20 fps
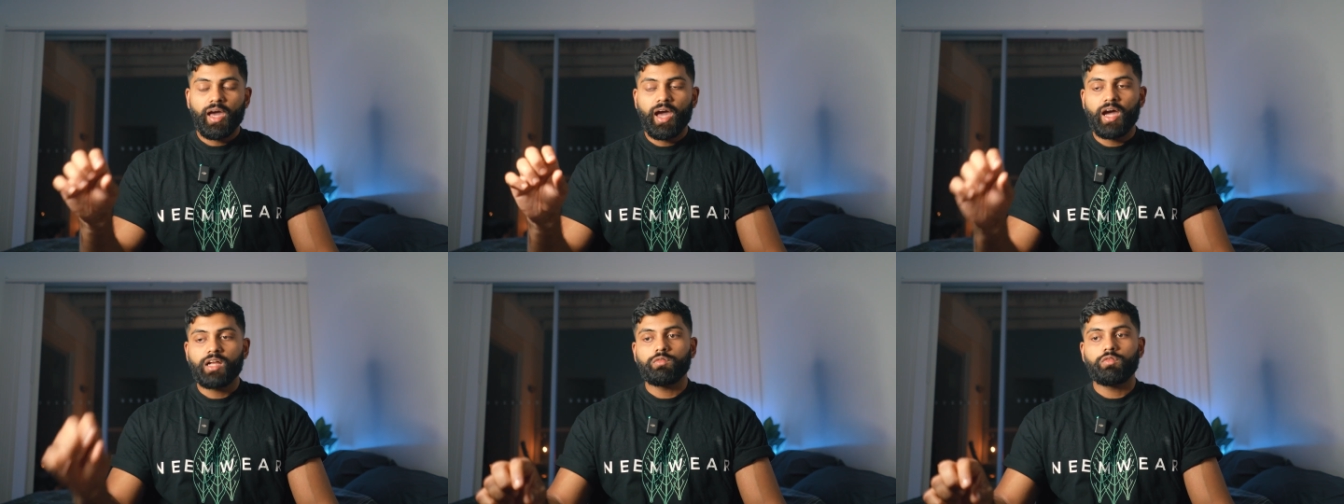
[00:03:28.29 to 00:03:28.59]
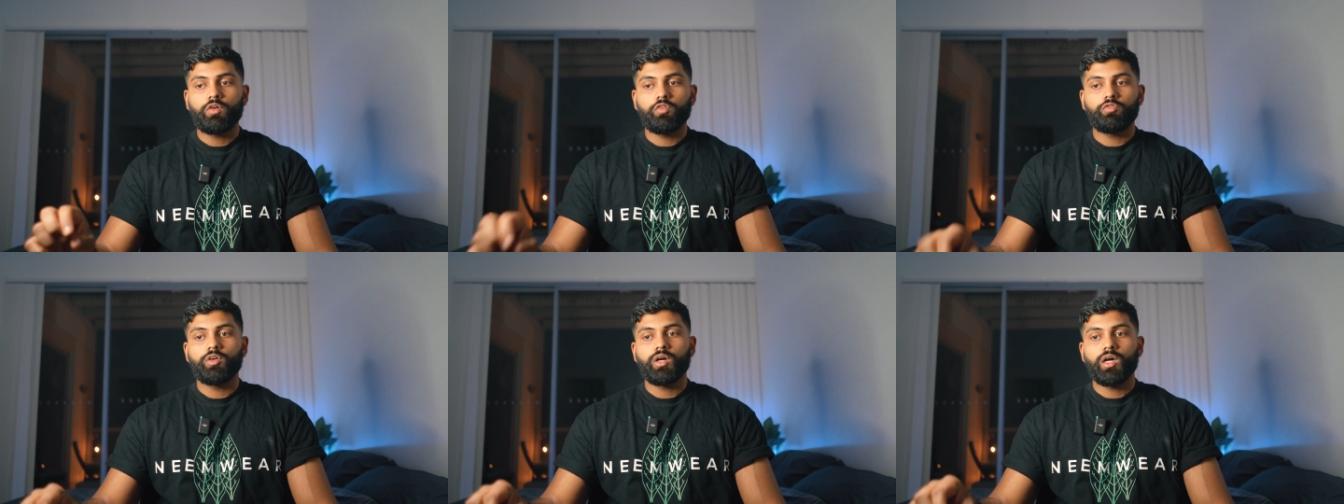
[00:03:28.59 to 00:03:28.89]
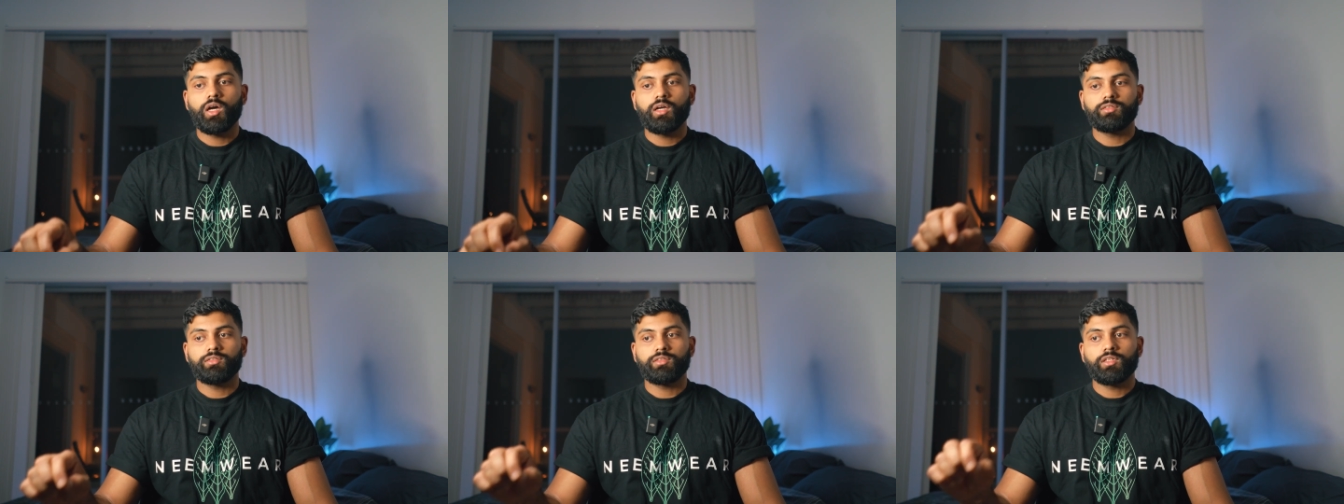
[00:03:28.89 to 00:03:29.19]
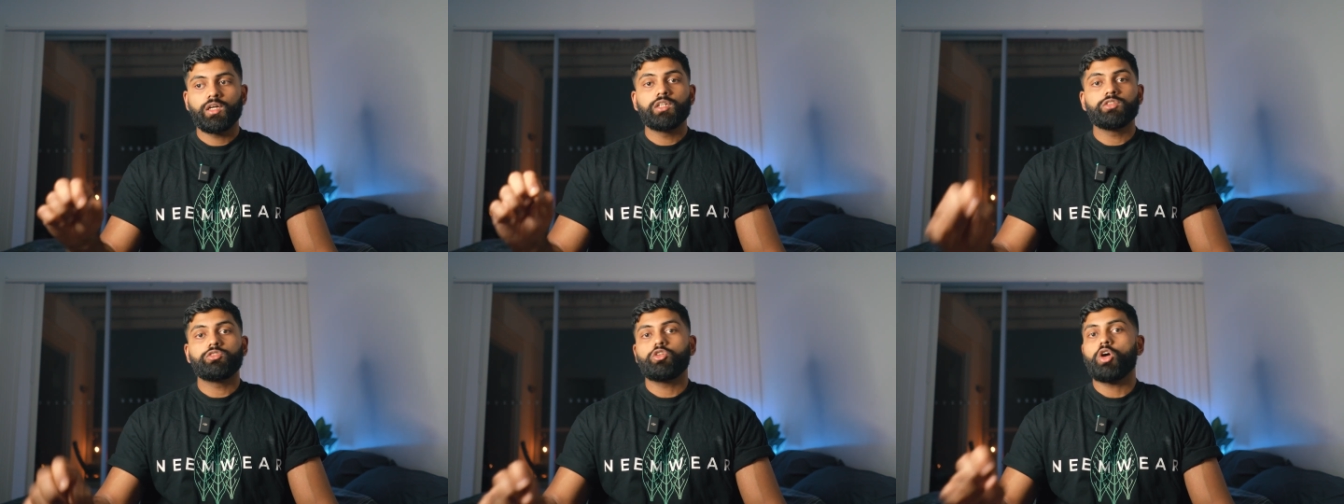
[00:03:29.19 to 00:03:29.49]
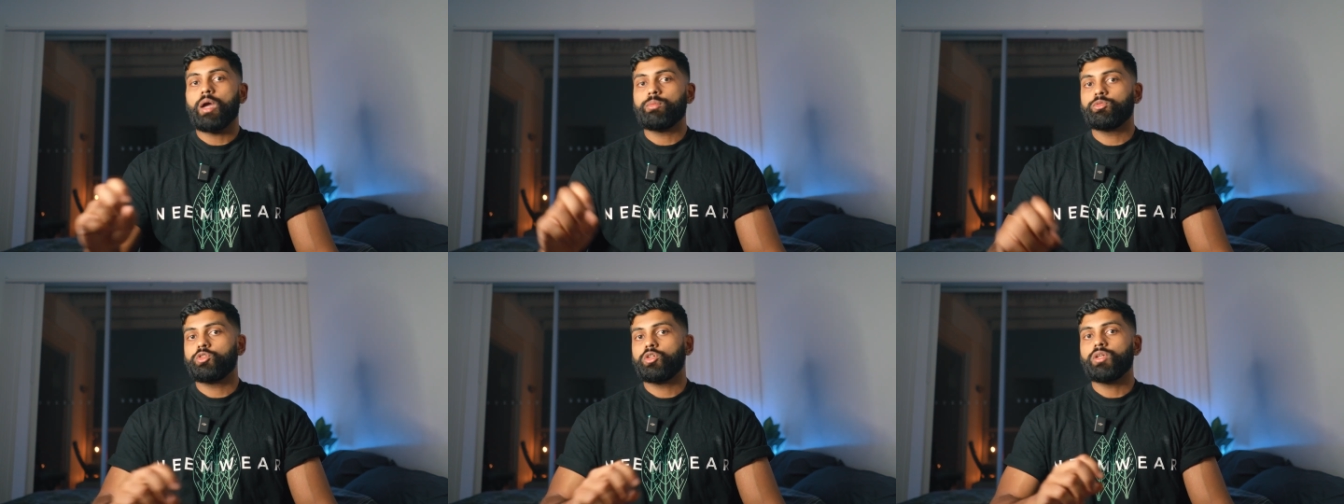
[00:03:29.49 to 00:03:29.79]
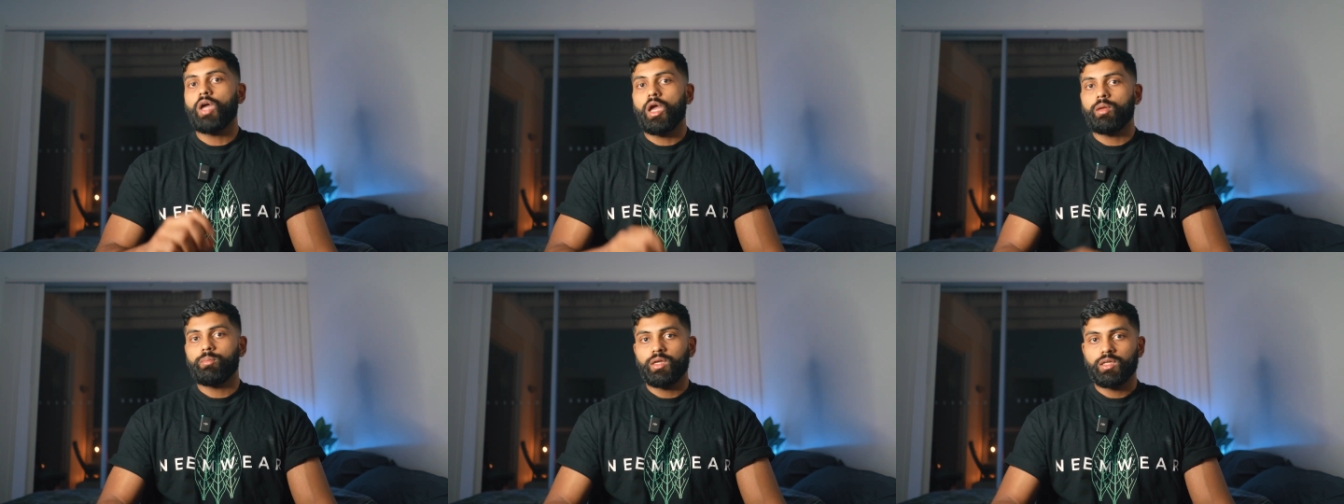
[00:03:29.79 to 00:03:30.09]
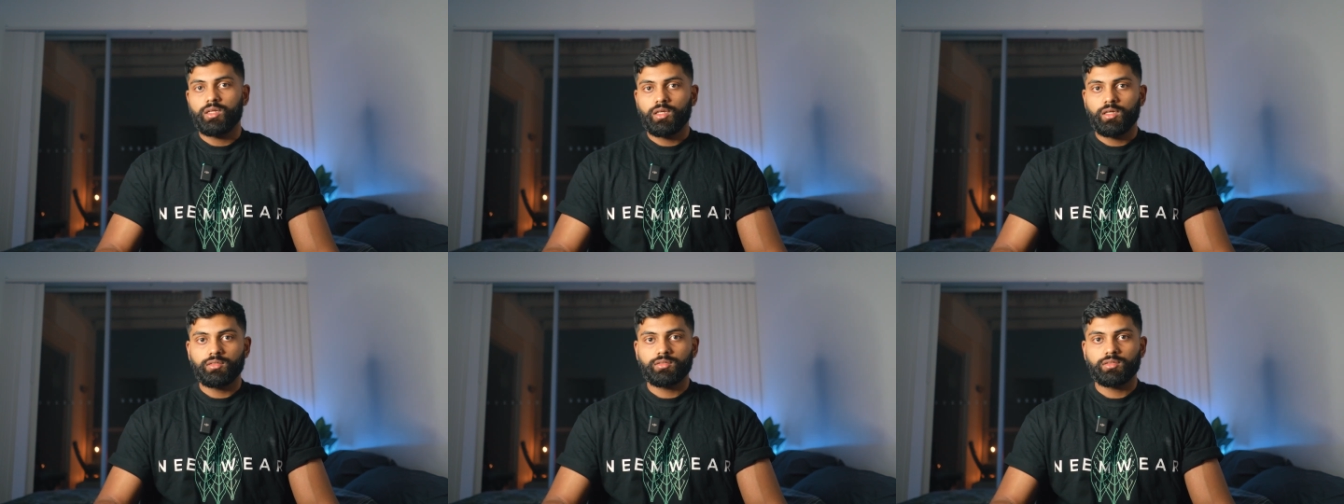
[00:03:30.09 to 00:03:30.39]
how to reverse type 2
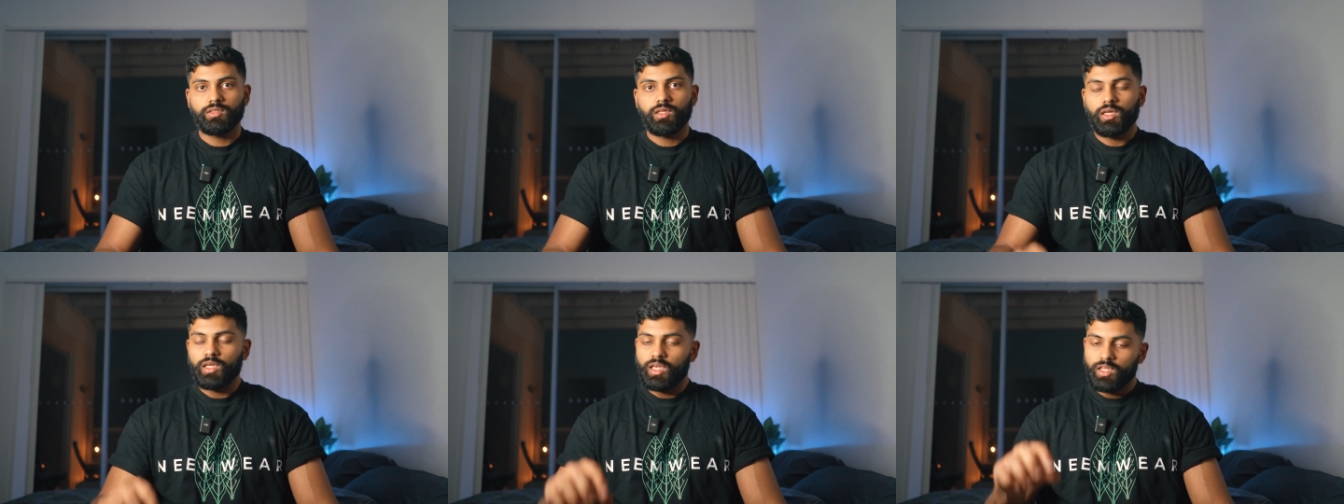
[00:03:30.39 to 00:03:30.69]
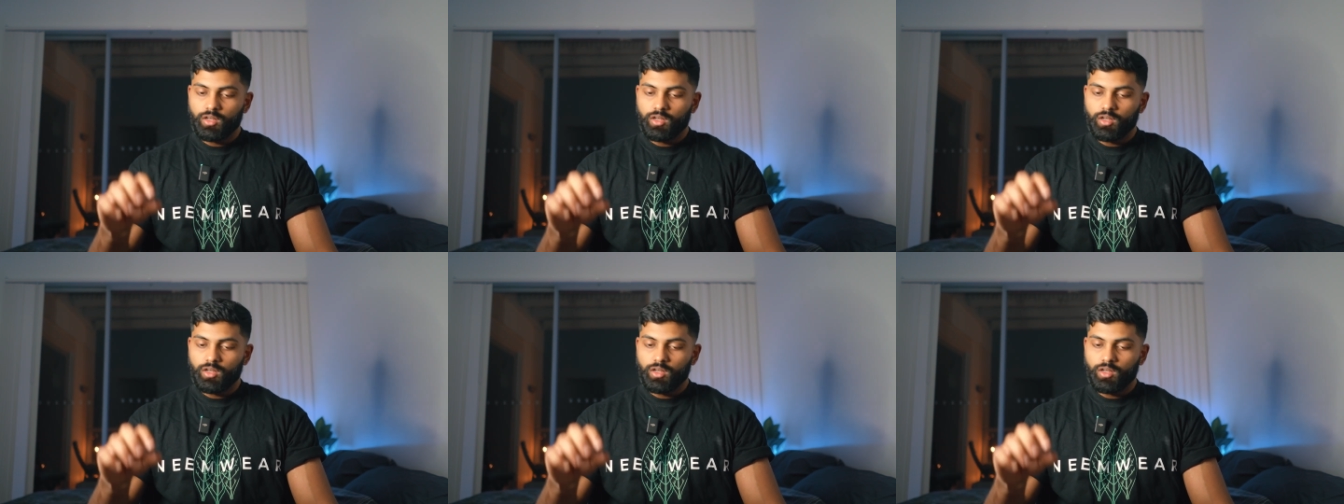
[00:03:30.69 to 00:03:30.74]
diabetes,